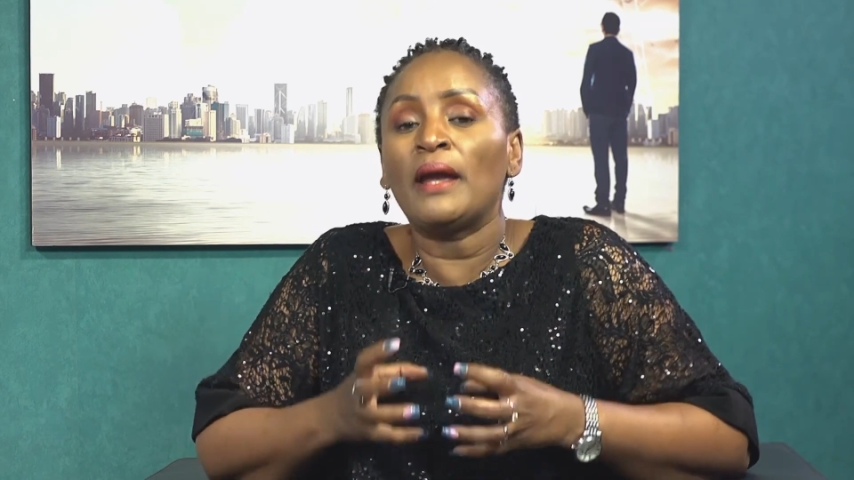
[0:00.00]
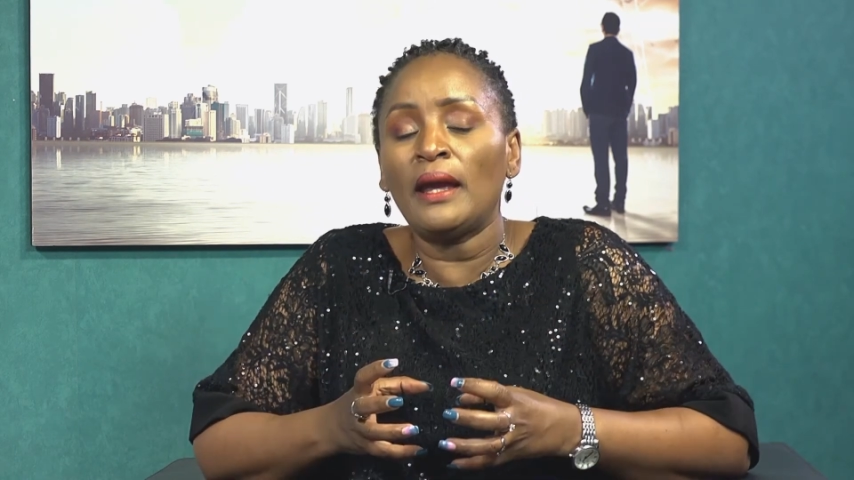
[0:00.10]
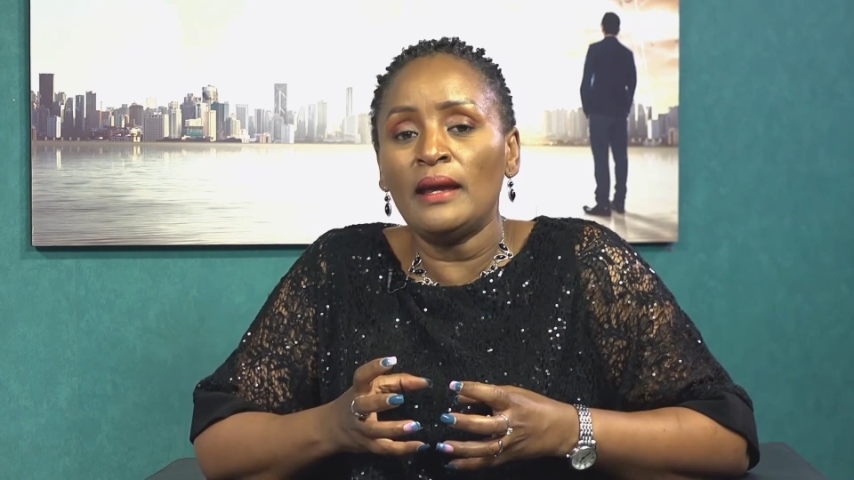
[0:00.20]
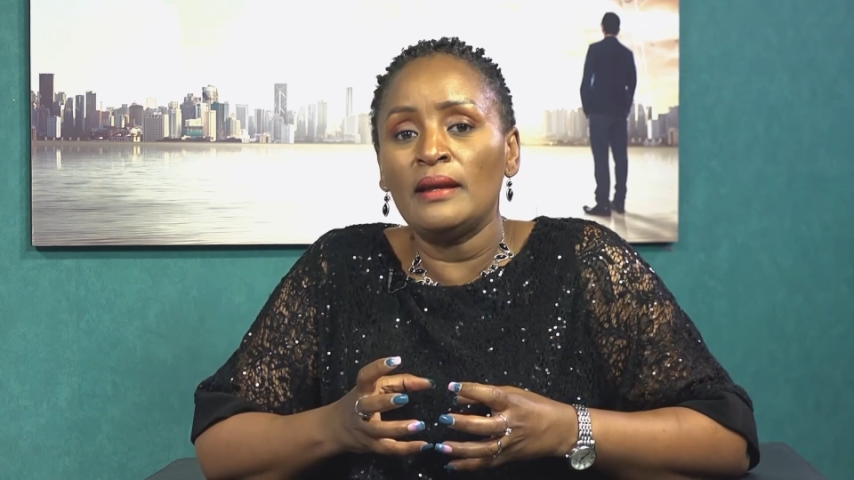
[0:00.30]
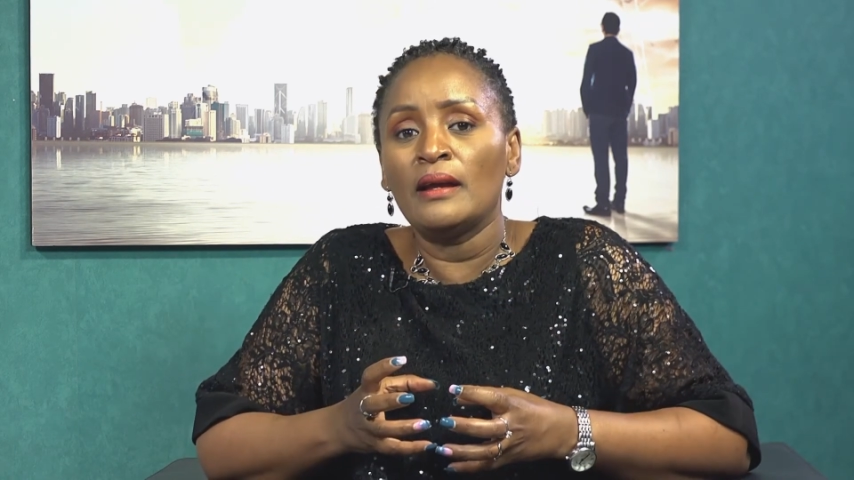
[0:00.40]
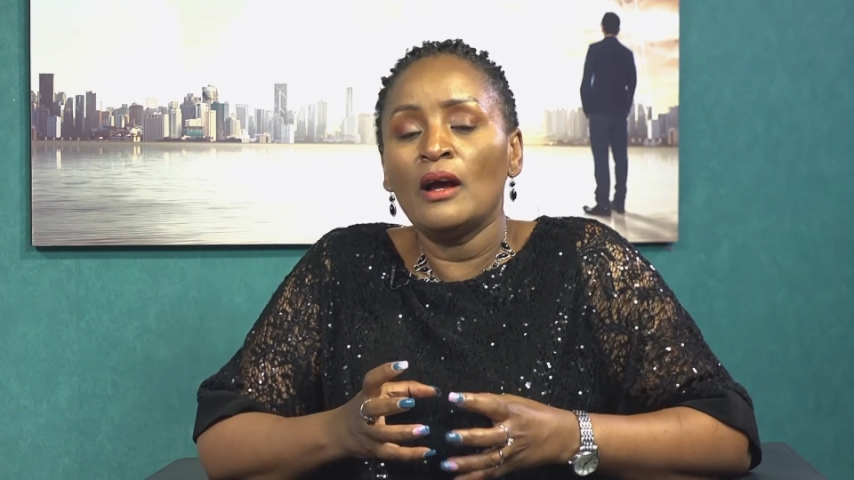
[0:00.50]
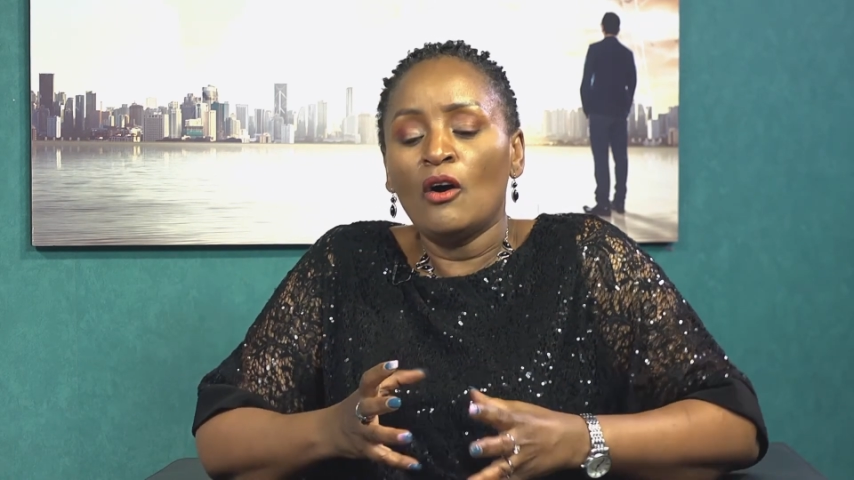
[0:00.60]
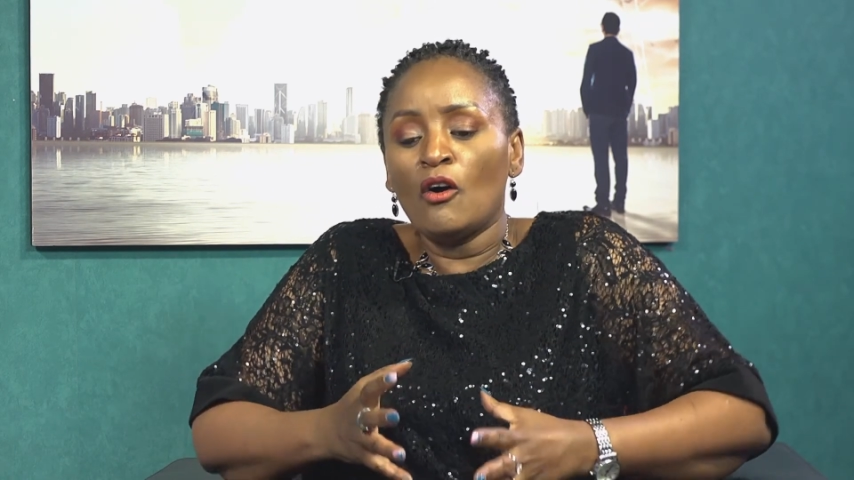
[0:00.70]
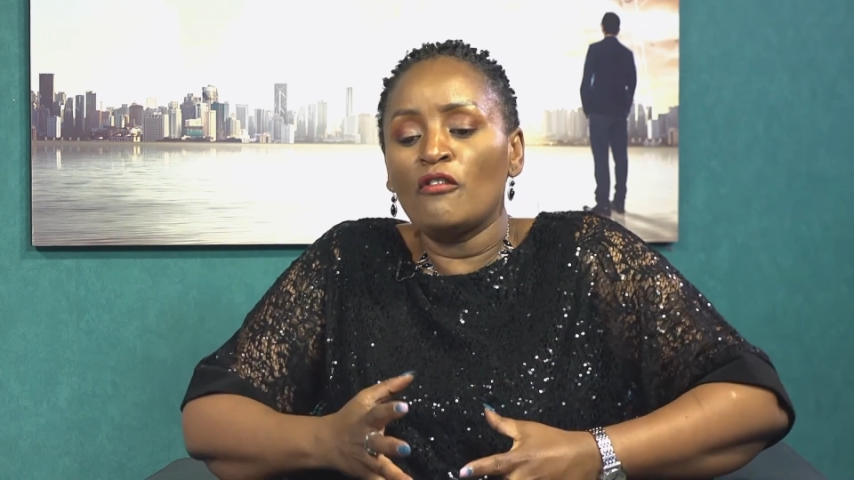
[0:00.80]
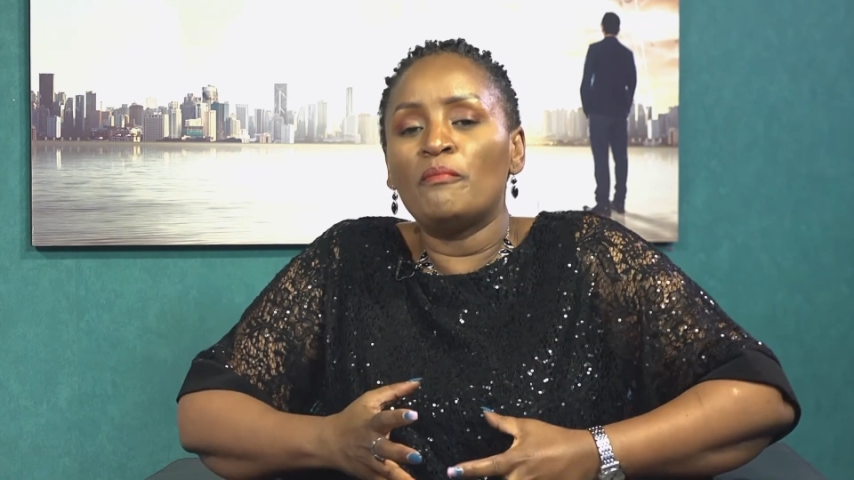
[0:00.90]
pain
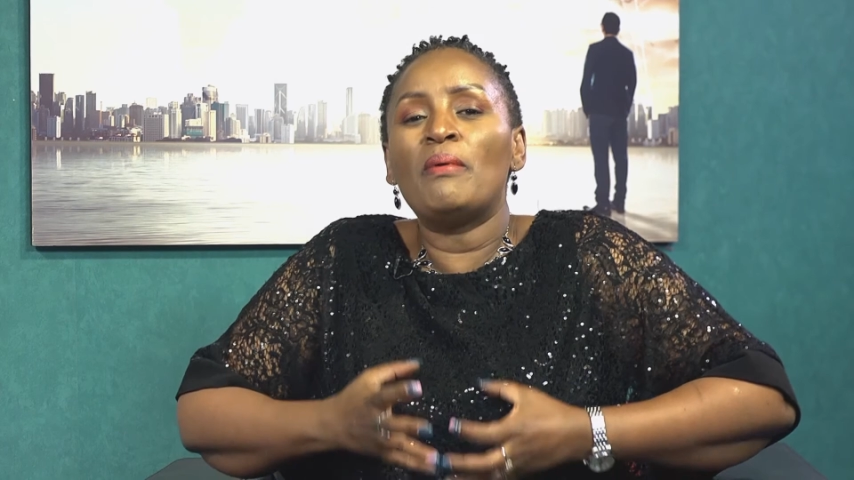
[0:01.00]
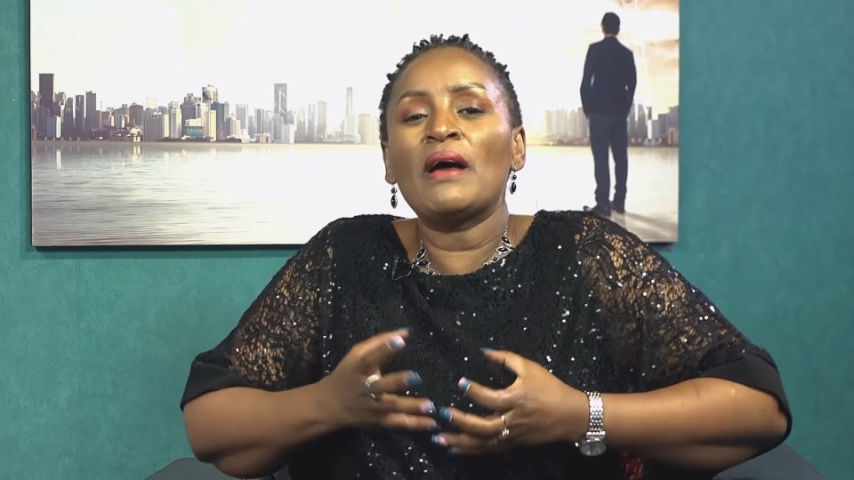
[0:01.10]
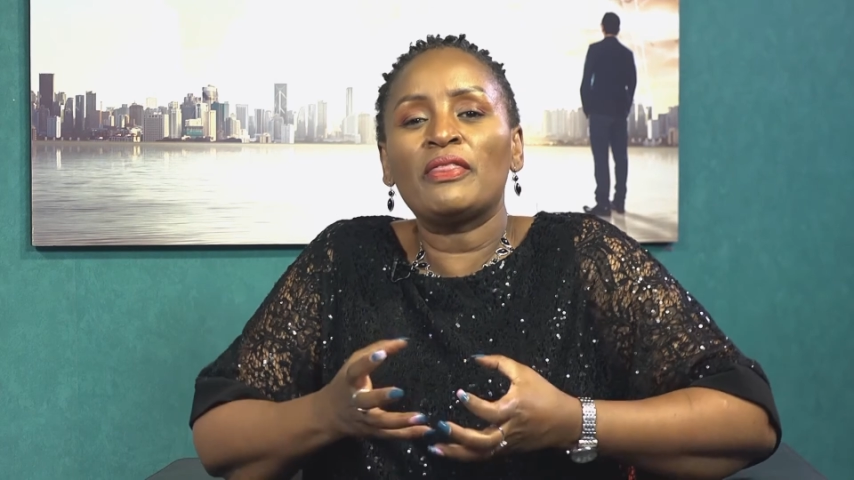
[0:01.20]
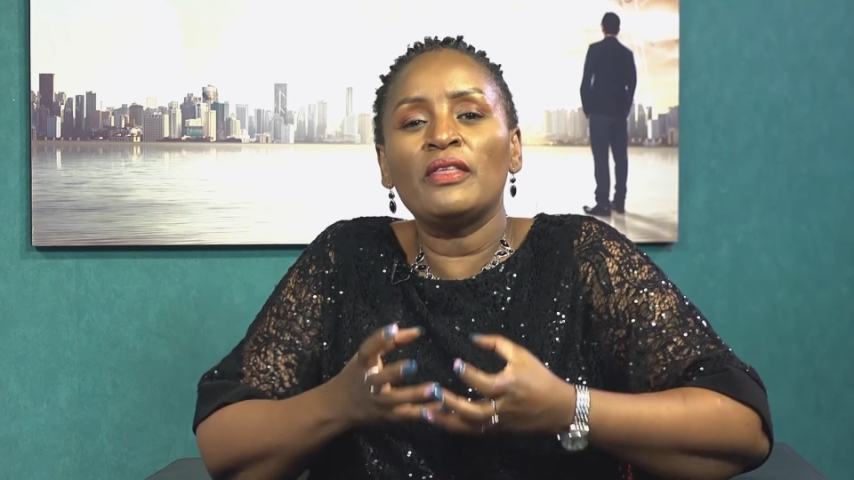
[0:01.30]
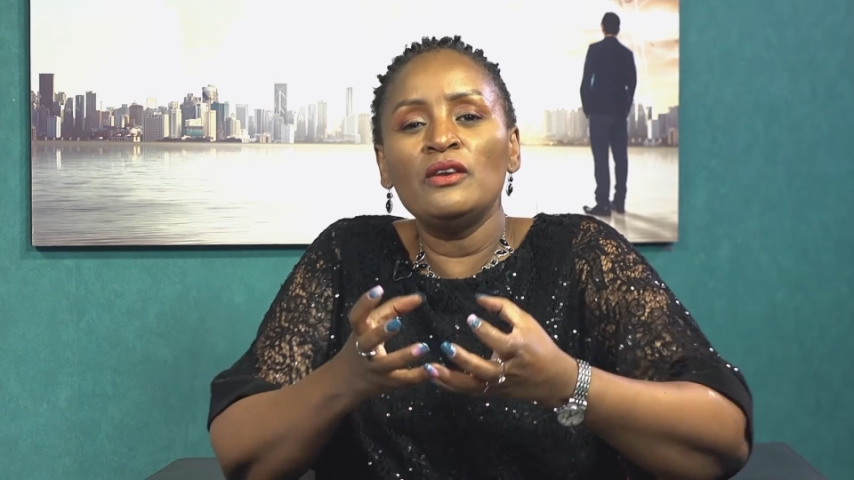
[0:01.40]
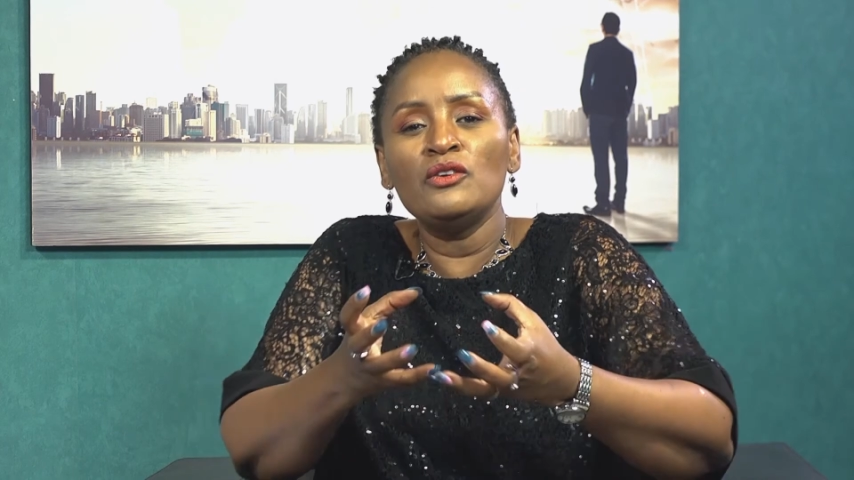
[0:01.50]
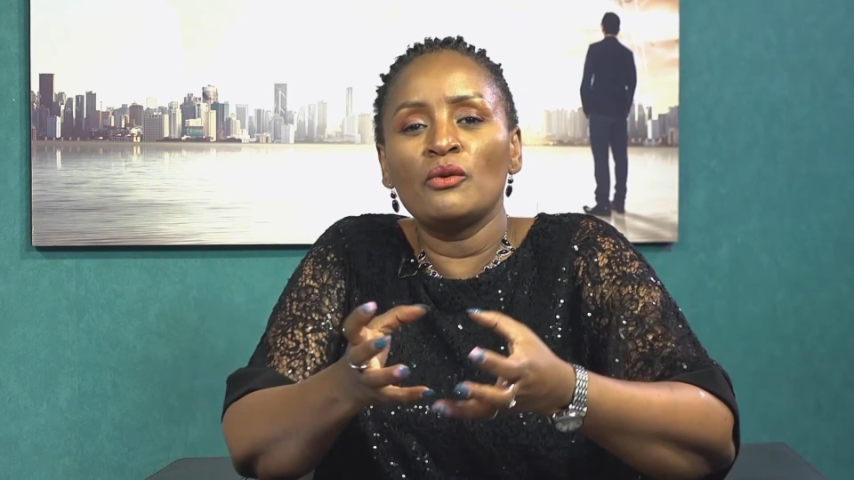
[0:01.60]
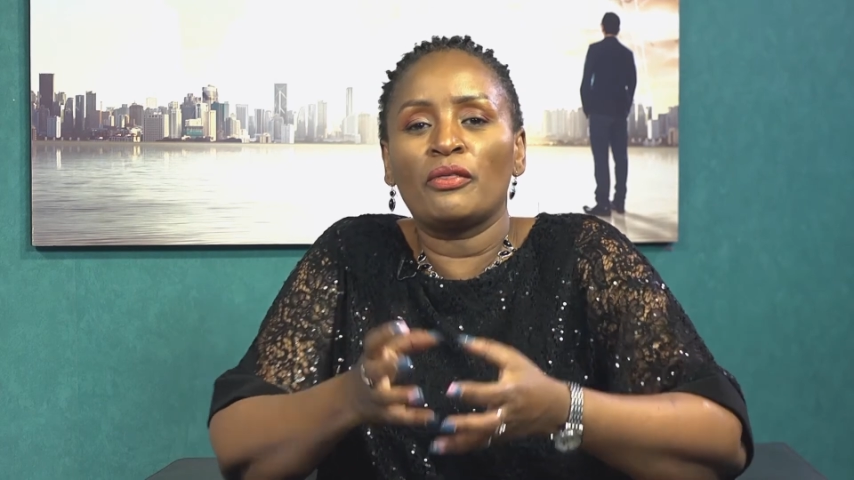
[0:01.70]
of birthing new